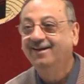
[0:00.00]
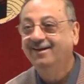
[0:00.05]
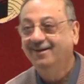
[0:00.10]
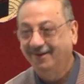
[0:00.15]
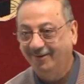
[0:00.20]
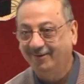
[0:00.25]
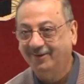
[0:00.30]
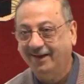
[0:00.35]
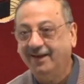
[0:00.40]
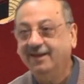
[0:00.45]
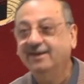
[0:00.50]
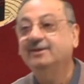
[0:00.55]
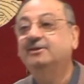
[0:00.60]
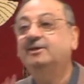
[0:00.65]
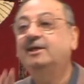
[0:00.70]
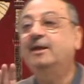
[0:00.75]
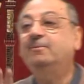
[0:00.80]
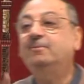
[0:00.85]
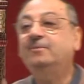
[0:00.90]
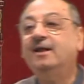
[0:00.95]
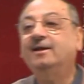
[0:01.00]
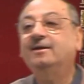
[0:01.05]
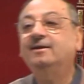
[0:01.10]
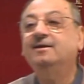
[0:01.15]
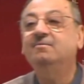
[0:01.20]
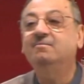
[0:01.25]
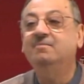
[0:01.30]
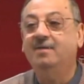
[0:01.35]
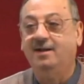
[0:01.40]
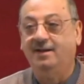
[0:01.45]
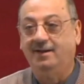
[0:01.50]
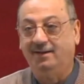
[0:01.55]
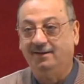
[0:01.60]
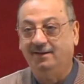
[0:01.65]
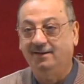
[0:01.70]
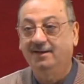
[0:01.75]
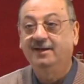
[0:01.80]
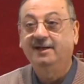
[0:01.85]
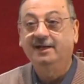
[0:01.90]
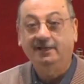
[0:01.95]
Okay, keep that in mind.
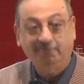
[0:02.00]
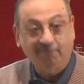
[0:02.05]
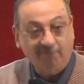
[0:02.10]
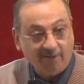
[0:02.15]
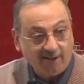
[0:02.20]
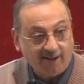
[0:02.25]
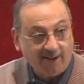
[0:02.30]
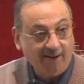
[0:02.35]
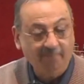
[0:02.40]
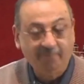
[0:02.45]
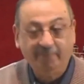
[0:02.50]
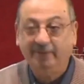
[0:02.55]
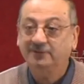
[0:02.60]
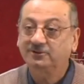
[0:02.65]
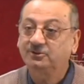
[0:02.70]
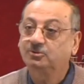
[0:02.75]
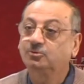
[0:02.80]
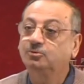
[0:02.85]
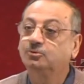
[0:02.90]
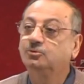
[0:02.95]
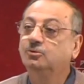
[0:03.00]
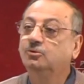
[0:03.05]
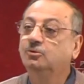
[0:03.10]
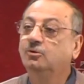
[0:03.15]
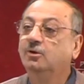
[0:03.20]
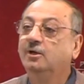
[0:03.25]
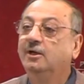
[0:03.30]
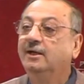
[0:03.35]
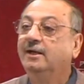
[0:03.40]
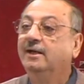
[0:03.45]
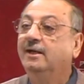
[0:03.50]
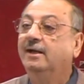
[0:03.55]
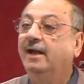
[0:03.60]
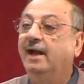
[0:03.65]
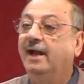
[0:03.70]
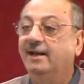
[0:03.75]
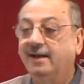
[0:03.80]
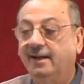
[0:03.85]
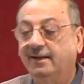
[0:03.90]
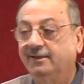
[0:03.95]
It will help us to do
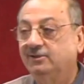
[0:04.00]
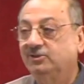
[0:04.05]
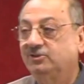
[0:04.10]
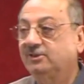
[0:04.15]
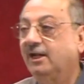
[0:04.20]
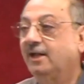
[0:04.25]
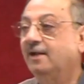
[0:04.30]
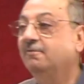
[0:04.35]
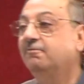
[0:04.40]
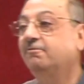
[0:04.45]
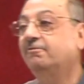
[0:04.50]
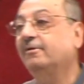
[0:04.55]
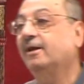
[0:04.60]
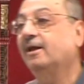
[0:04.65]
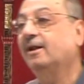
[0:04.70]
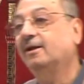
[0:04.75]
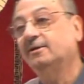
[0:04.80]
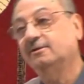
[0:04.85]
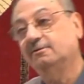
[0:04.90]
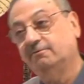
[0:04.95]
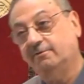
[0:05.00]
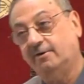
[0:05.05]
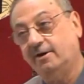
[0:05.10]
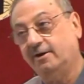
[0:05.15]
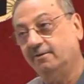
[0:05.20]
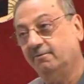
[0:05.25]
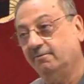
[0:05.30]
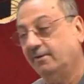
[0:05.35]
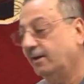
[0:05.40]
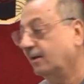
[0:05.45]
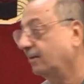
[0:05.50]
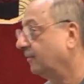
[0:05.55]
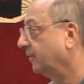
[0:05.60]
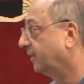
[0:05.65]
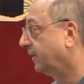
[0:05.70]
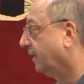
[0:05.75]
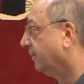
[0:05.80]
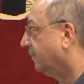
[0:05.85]
and understand fi'l very well. Okay,